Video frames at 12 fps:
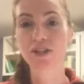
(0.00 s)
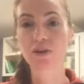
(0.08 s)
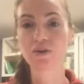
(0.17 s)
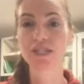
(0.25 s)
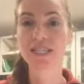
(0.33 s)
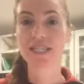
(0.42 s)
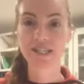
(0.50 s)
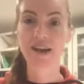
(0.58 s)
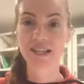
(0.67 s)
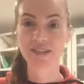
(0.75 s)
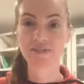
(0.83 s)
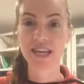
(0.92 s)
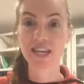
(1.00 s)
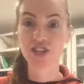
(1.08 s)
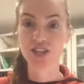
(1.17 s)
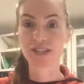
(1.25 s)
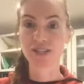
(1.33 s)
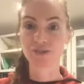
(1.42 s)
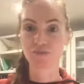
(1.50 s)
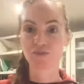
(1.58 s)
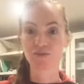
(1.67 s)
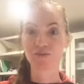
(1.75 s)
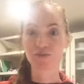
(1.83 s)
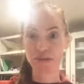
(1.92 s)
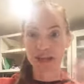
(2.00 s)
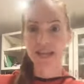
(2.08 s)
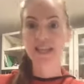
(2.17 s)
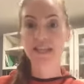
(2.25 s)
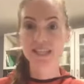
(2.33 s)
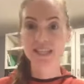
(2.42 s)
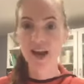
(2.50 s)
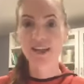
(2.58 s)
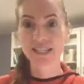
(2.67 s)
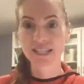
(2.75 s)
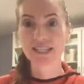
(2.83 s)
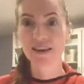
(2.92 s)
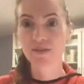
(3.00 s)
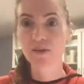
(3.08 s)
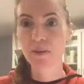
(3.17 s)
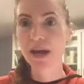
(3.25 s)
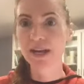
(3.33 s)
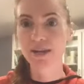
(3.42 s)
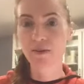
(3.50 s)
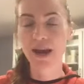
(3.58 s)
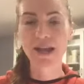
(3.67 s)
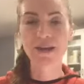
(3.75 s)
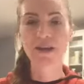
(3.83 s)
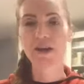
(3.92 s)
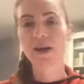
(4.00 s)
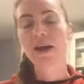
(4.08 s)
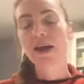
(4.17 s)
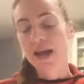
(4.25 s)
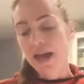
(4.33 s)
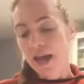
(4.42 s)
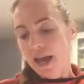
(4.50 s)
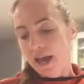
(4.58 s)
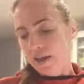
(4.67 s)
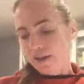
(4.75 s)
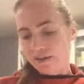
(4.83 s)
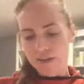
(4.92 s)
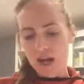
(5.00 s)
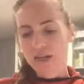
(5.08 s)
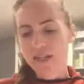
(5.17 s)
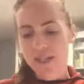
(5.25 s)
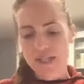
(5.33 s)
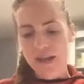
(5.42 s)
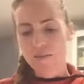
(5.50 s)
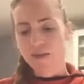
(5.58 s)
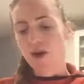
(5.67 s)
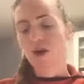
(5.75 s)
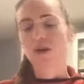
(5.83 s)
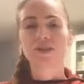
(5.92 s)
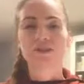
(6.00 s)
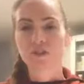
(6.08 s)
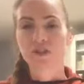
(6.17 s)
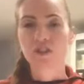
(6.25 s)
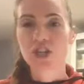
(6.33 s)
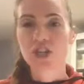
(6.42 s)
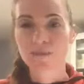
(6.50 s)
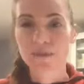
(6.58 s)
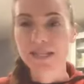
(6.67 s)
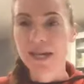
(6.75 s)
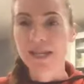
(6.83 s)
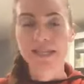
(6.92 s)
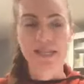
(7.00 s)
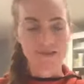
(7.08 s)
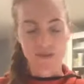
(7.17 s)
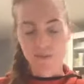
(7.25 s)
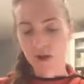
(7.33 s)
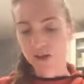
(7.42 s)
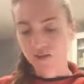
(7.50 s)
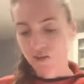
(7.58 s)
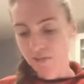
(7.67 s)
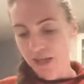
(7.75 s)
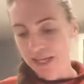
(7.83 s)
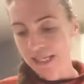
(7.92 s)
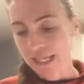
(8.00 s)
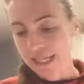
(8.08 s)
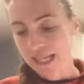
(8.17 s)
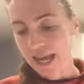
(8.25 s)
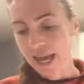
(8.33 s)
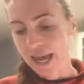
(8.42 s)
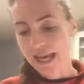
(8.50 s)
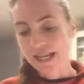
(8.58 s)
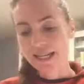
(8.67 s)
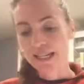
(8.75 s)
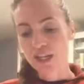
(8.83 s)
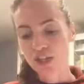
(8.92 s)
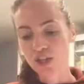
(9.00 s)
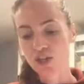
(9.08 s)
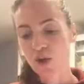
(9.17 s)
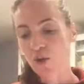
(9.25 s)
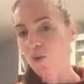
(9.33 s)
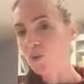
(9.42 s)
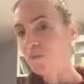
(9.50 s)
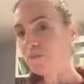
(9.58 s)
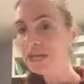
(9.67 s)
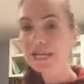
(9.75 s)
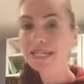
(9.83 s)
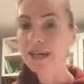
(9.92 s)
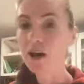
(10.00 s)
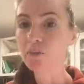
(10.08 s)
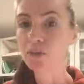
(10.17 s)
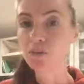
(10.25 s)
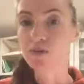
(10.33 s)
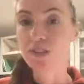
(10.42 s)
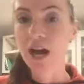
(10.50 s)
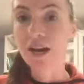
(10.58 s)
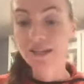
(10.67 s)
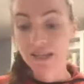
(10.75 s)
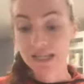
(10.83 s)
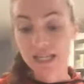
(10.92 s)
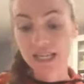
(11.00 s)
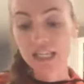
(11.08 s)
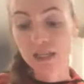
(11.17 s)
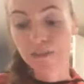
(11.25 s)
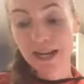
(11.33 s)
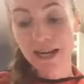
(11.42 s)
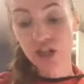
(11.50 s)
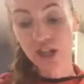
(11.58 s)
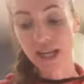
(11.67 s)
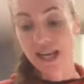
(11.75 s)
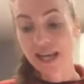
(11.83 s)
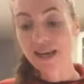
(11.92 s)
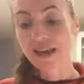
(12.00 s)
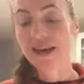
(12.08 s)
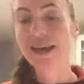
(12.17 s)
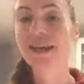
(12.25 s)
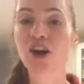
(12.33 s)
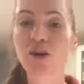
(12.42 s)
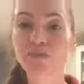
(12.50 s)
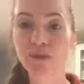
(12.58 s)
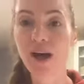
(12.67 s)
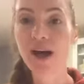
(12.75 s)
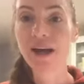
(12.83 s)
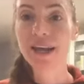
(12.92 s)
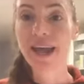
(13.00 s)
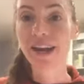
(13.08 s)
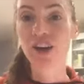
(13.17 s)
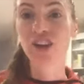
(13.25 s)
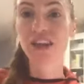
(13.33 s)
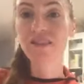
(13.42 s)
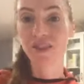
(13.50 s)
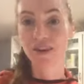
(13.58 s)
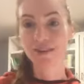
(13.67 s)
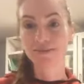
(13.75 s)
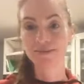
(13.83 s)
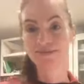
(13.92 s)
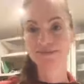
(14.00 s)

So detoxification is getting the toxins out of our body, right? Toxins come in all different shapes, sizes, from all different places. And so beets help remove toxins, especially in our blood and our liver.